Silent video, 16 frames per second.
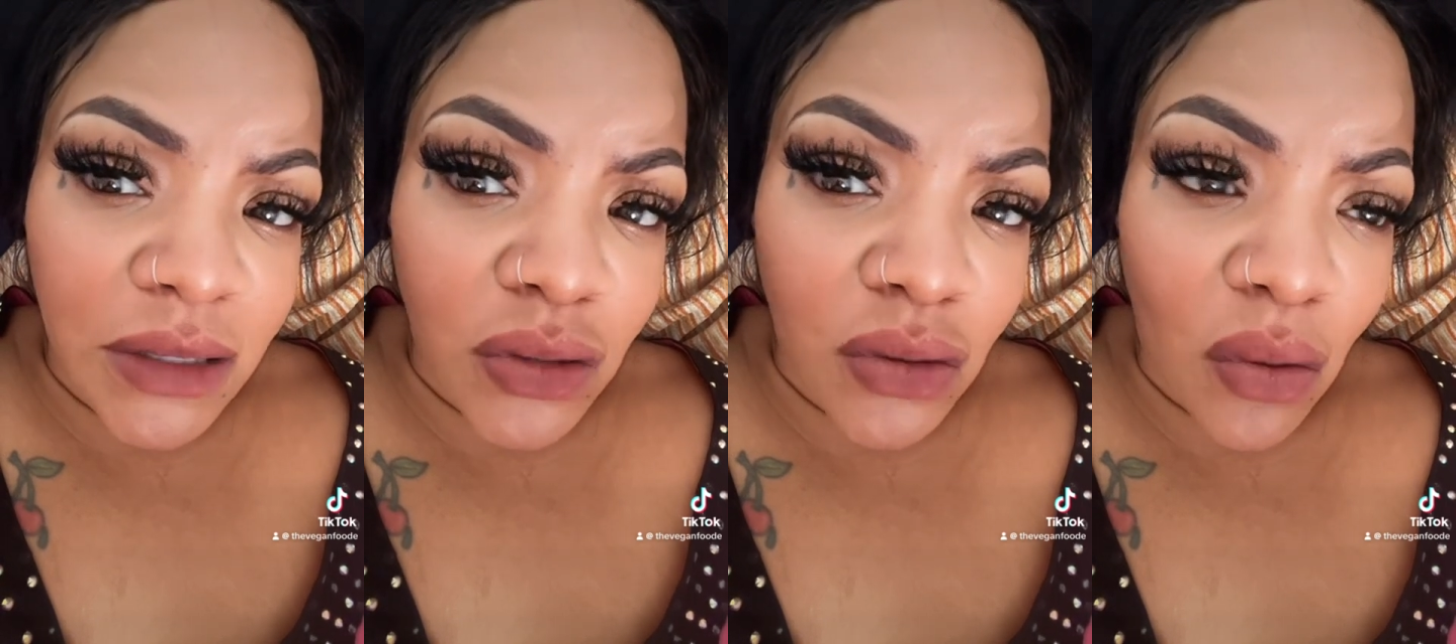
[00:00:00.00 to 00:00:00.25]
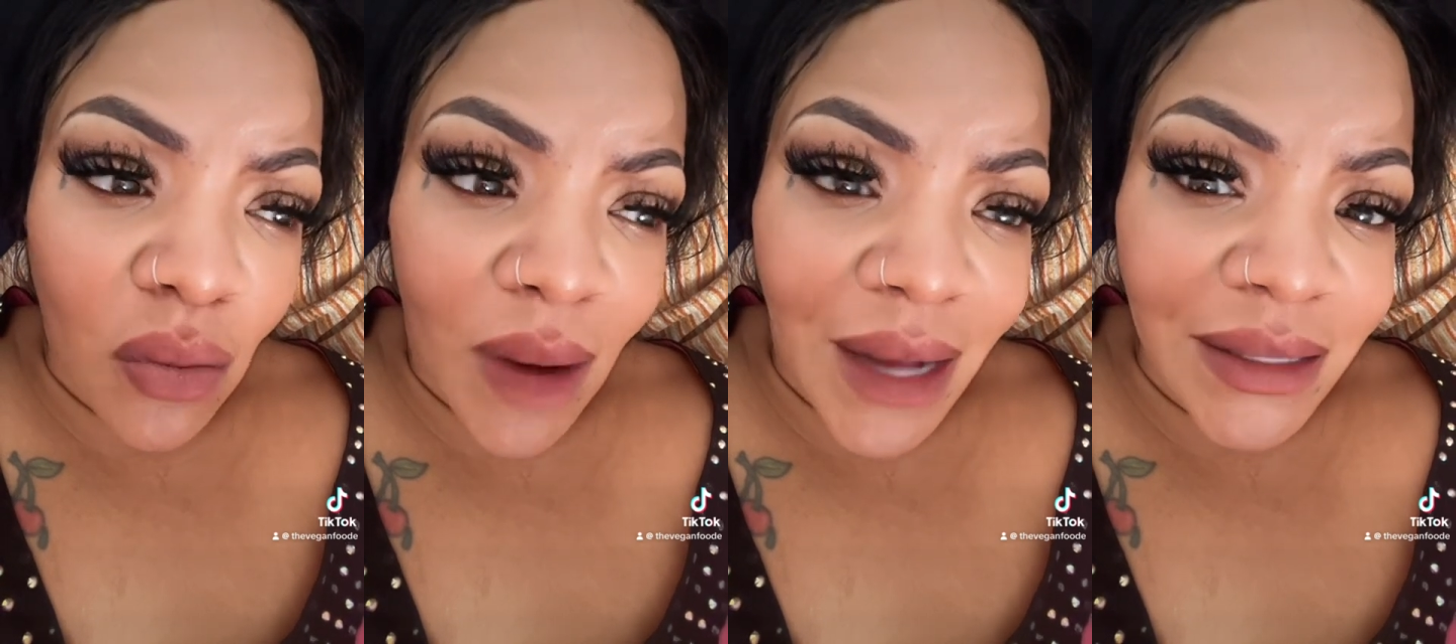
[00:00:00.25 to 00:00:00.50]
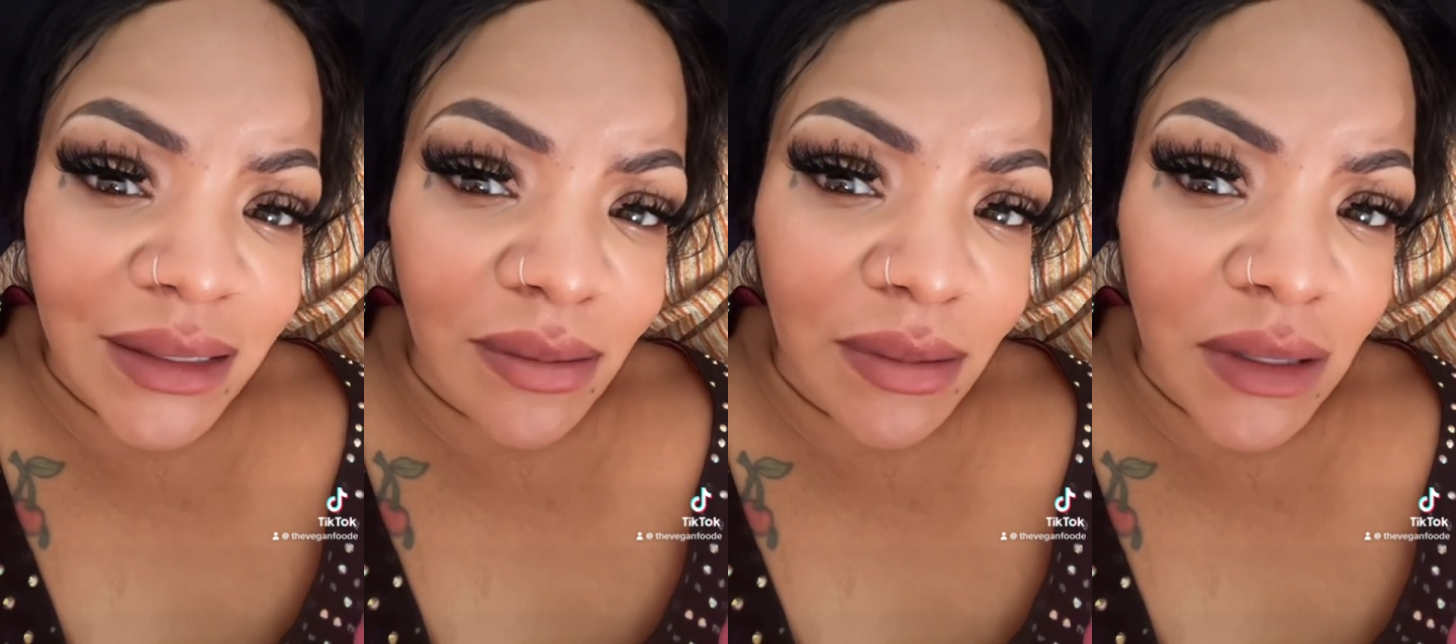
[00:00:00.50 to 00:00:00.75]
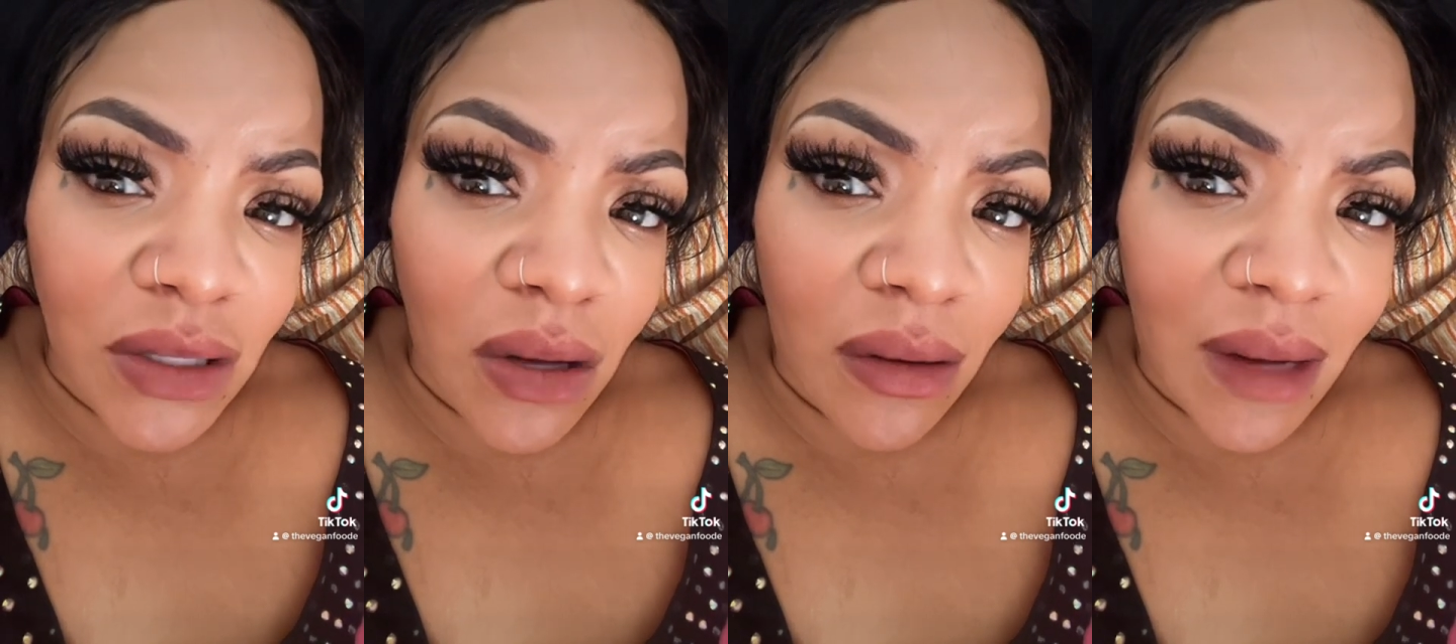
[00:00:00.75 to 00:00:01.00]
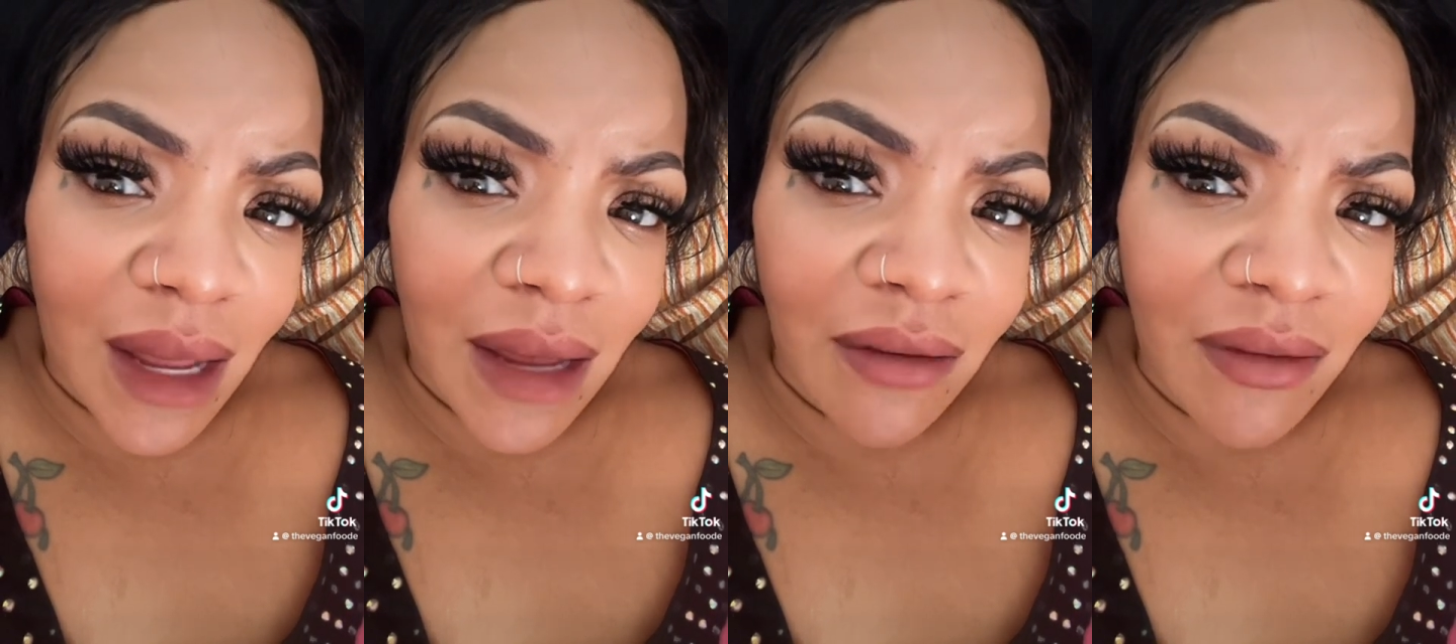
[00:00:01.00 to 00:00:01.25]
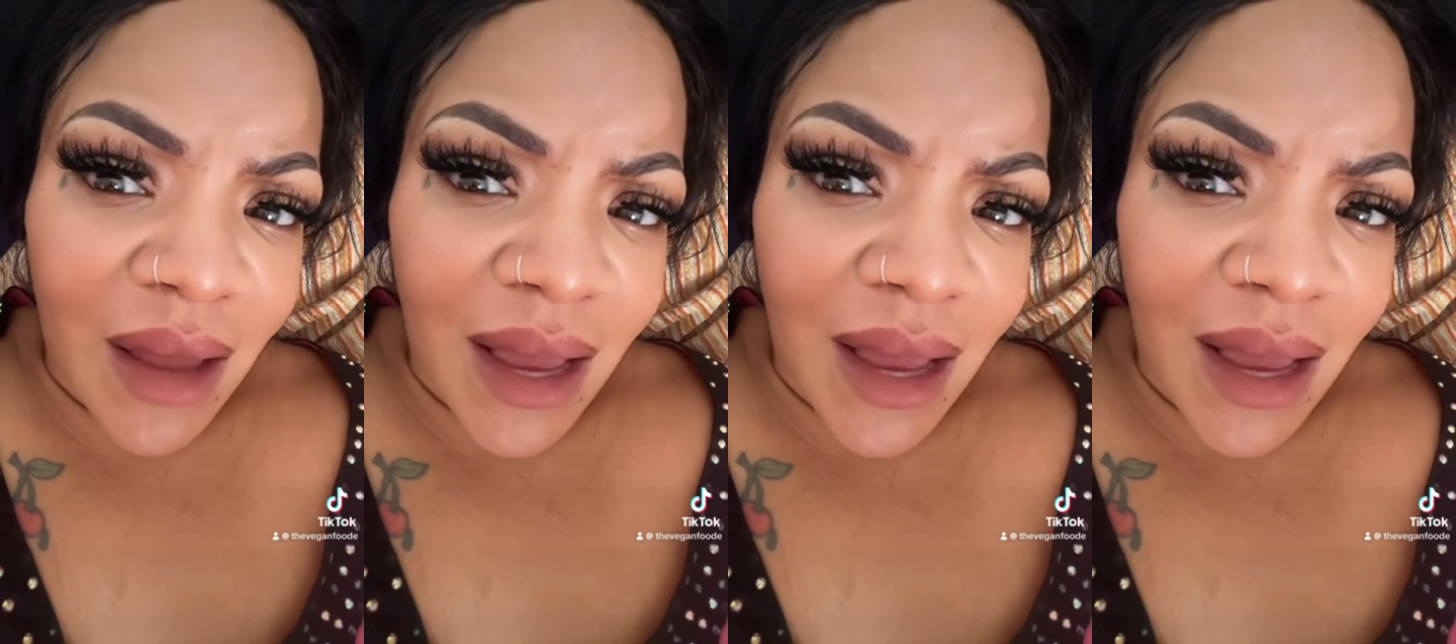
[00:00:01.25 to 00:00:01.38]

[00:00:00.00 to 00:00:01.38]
So why spend your life